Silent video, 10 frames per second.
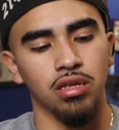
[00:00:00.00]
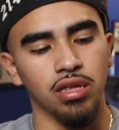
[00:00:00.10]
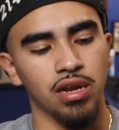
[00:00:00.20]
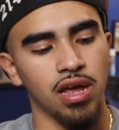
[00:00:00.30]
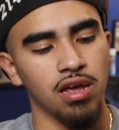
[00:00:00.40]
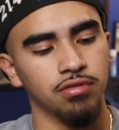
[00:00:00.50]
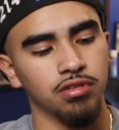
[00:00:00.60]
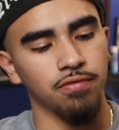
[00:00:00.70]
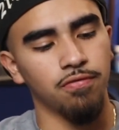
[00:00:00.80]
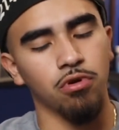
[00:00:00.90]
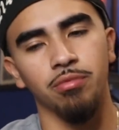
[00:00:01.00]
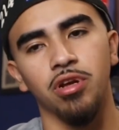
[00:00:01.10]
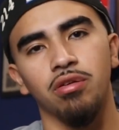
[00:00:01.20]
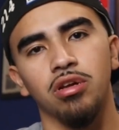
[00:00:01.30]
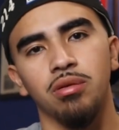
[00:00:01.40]
And I have some
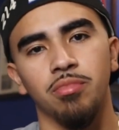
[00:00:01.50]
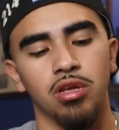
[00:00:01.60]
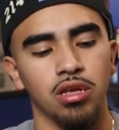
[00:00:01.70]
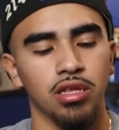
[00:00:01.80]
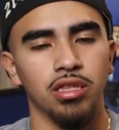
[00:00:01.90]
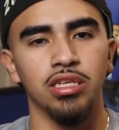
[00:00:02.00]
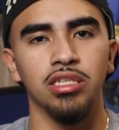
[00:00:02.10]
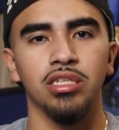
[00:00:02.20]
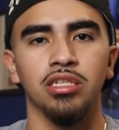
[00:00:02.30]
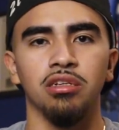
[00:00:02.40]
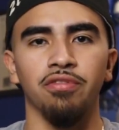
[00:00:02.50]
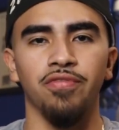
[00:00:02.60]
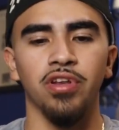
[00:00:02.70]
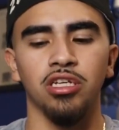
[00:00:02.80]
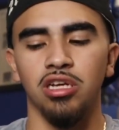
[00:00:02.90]
forming cream. This is just gonna
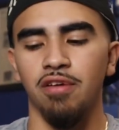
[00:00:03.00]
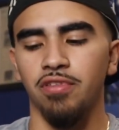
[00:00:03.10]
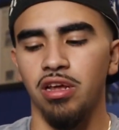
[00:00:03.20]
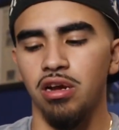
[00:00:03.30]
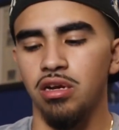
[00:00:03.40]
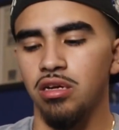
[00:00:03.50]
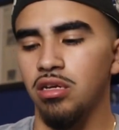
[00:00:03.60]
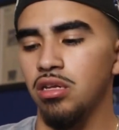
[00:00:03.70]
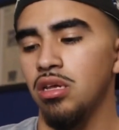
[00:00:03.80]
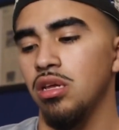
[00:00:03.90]
finish off the haircut.